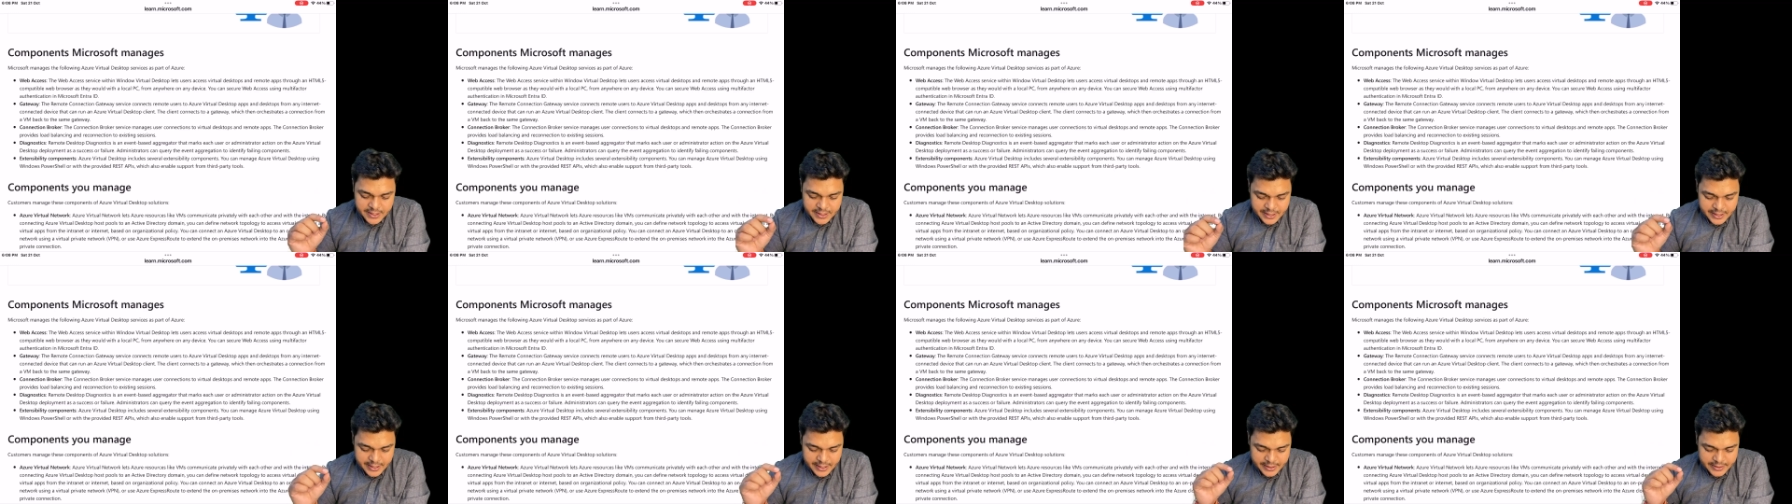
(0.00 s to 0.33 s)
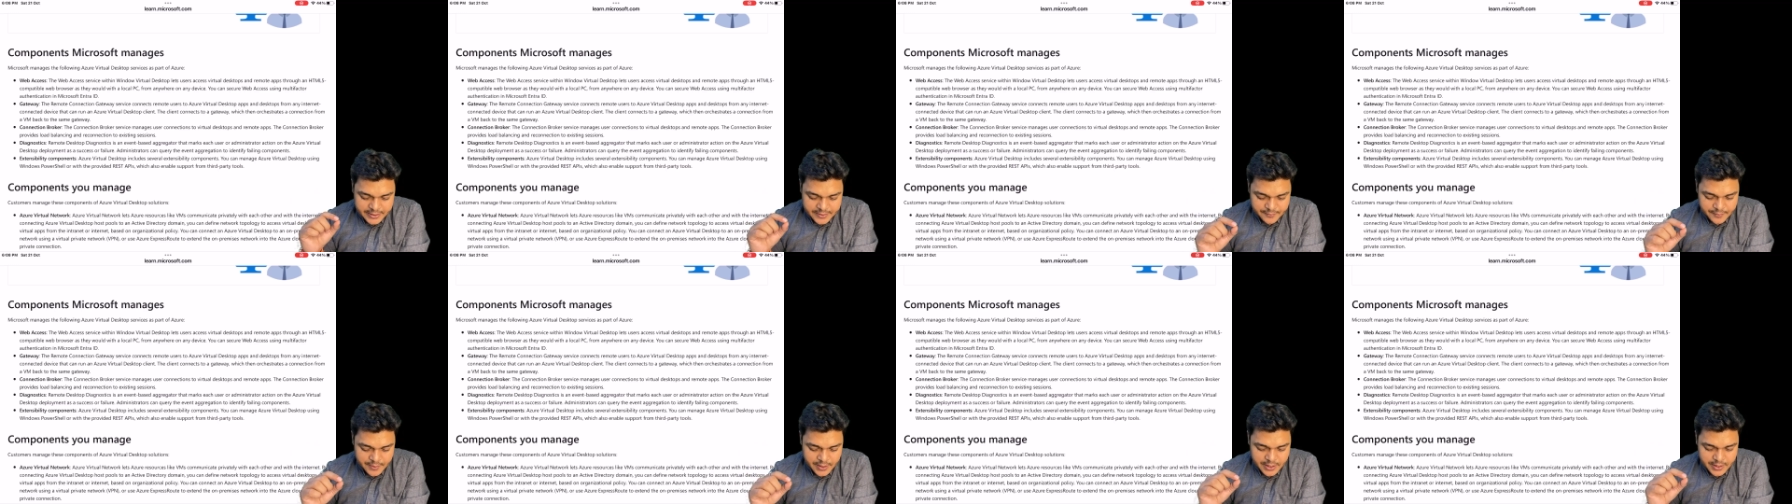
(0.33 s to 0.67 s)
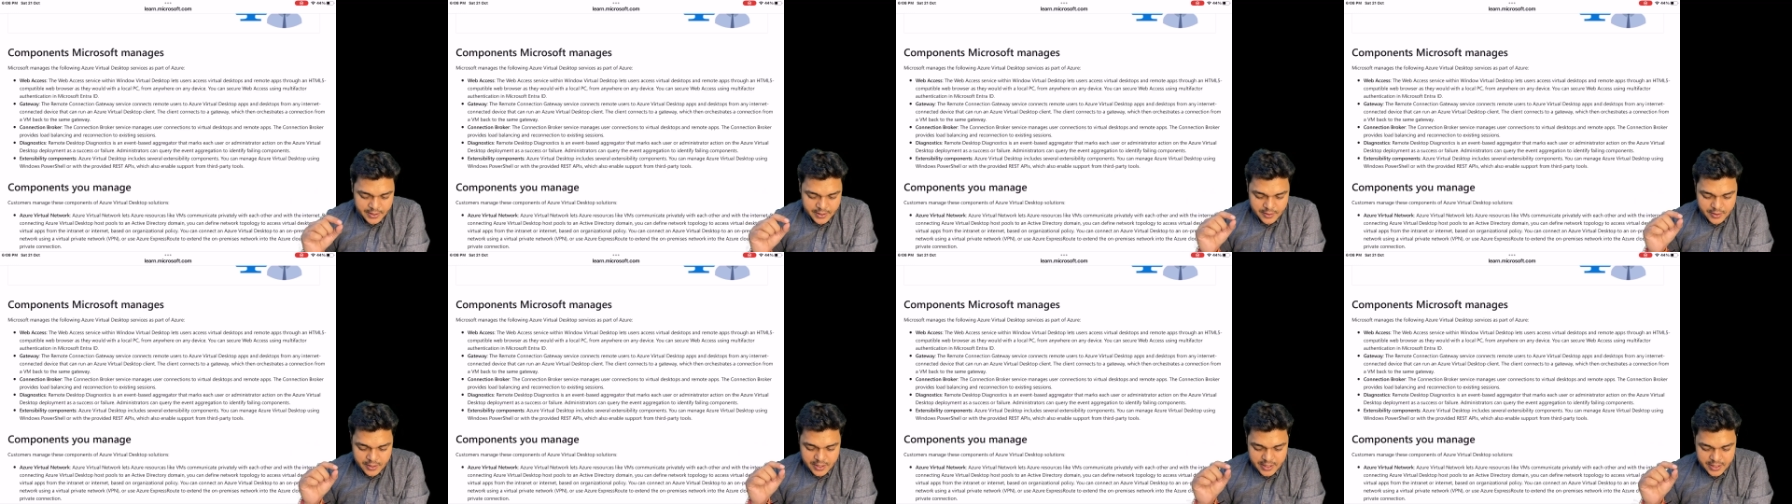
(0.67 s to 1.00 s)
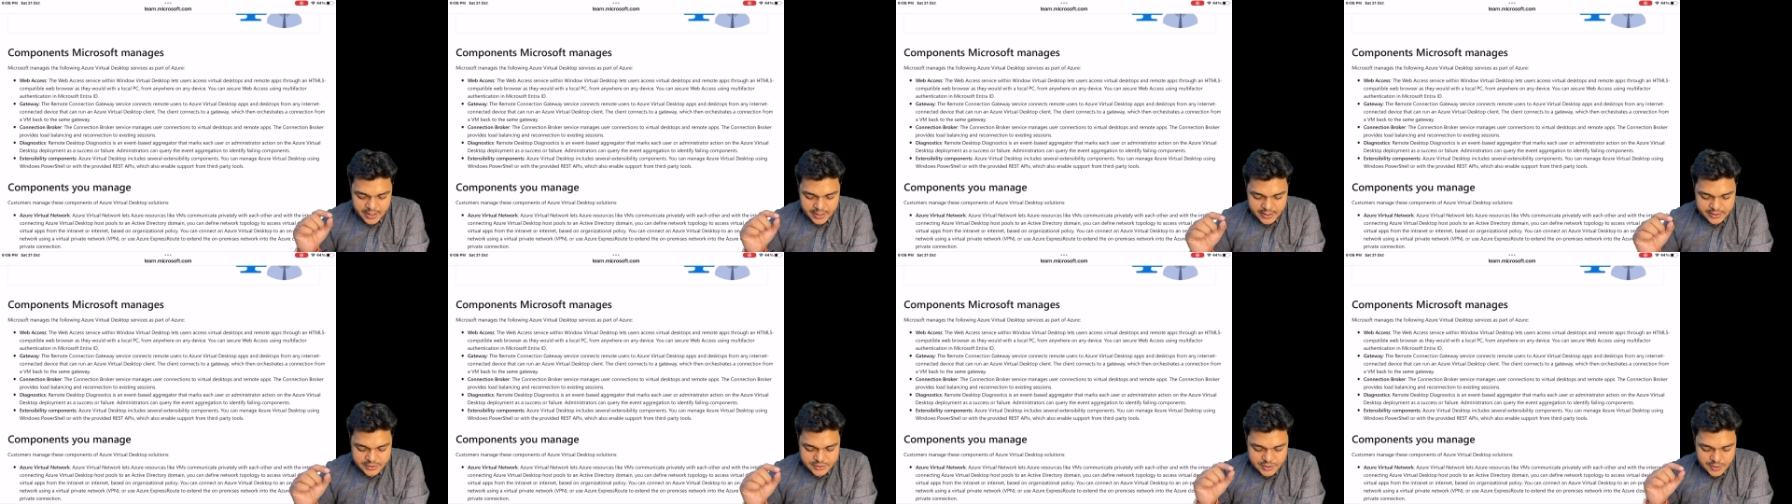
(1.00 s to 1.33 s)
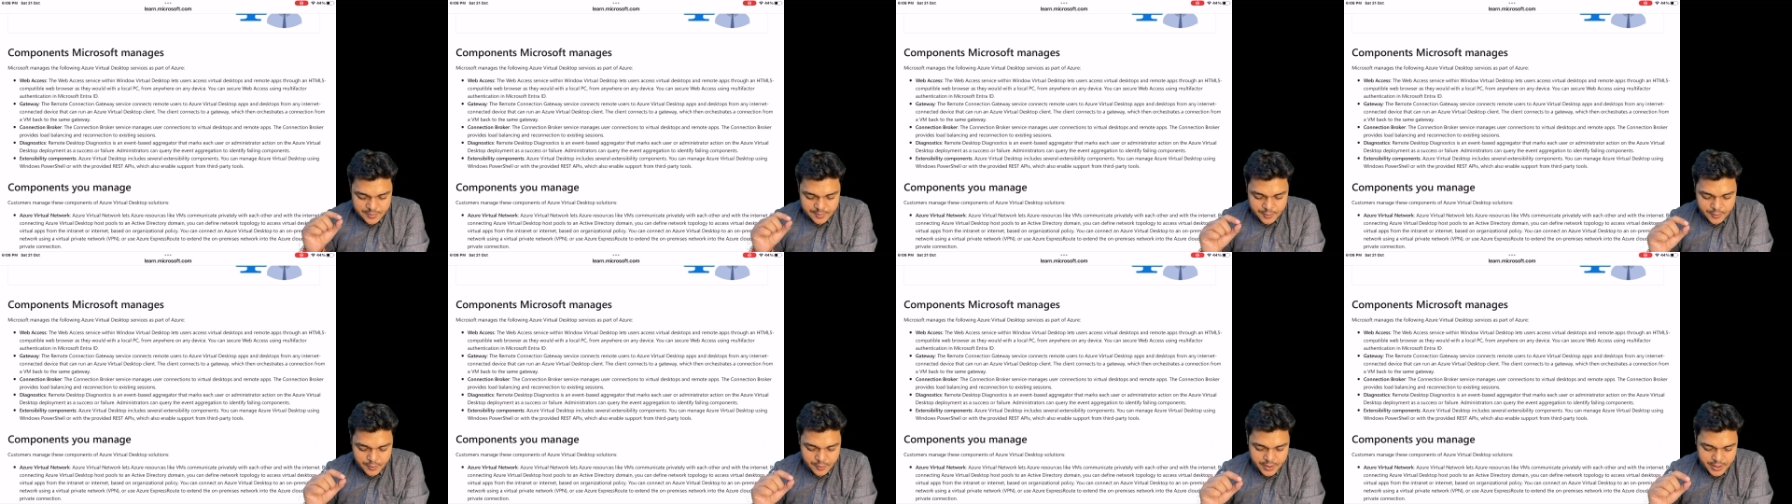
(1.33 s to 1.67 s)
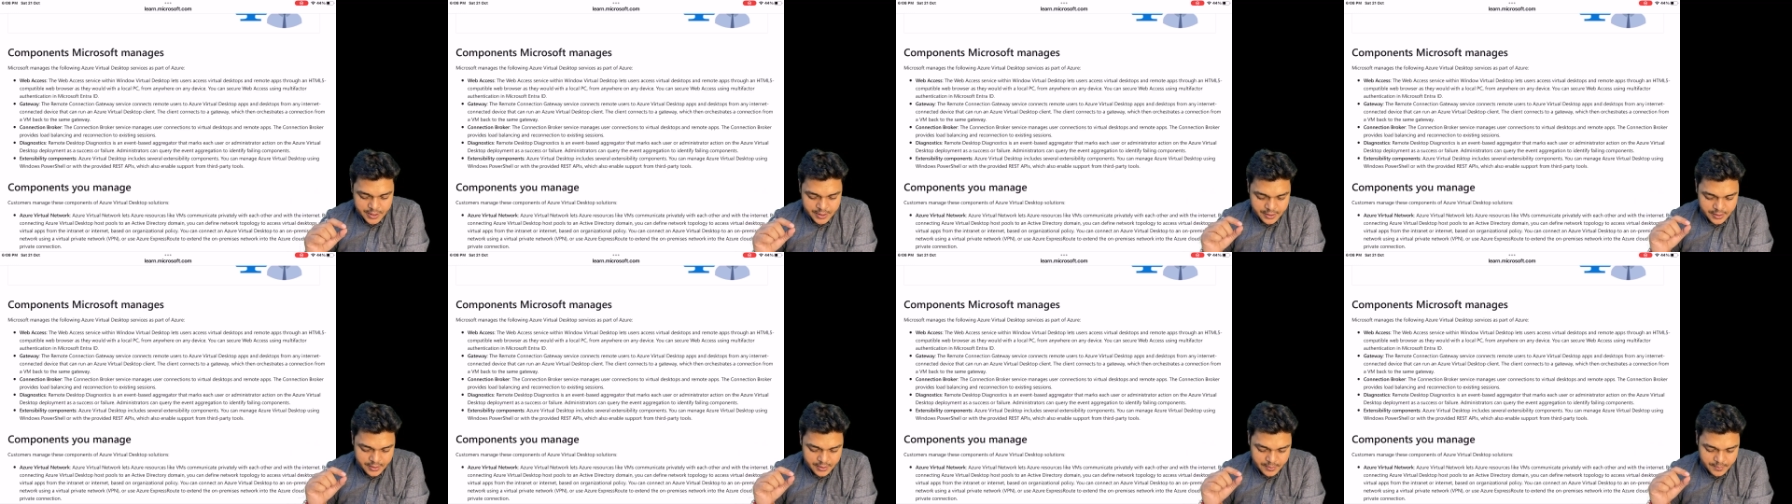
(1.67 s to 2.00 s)
gateway, connection
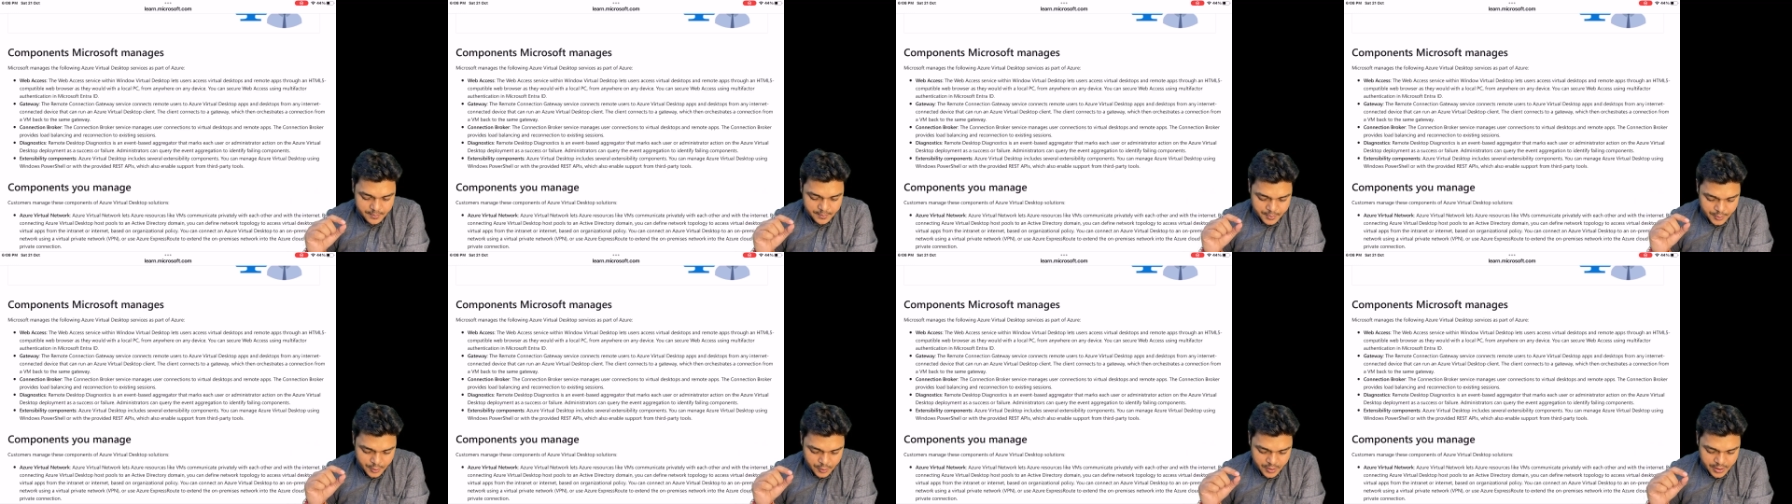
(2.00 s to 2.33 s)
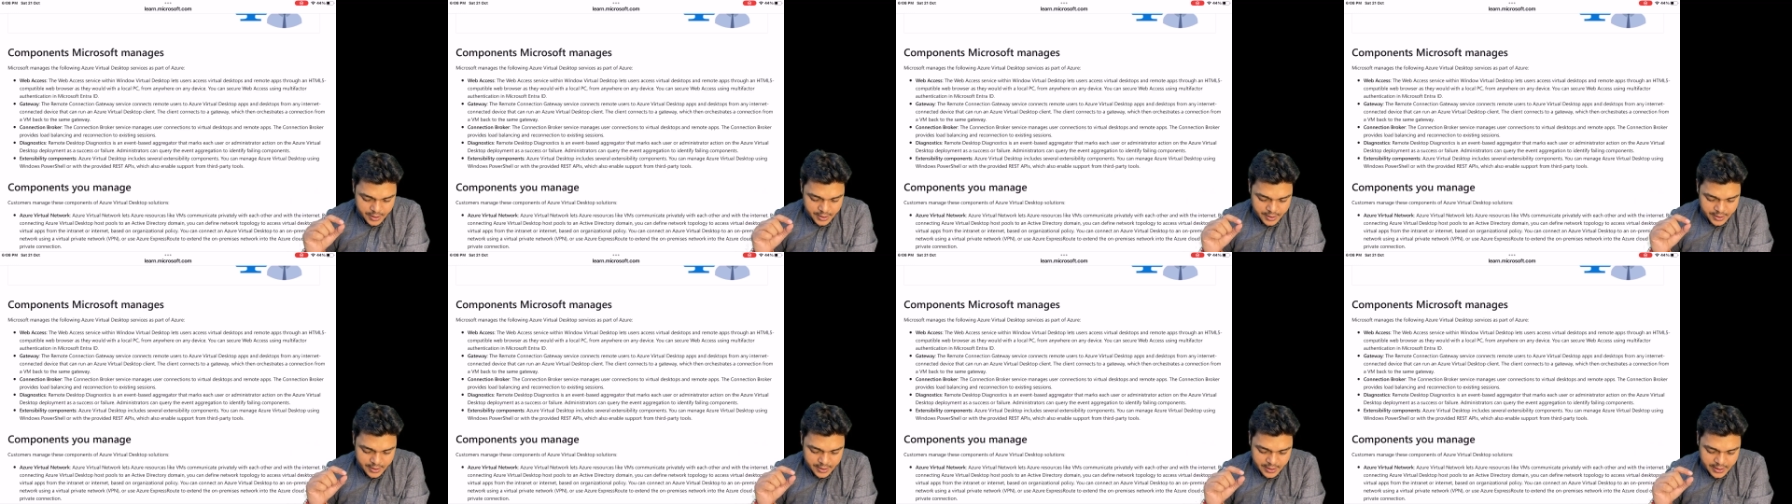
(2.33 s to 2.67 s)
broken broker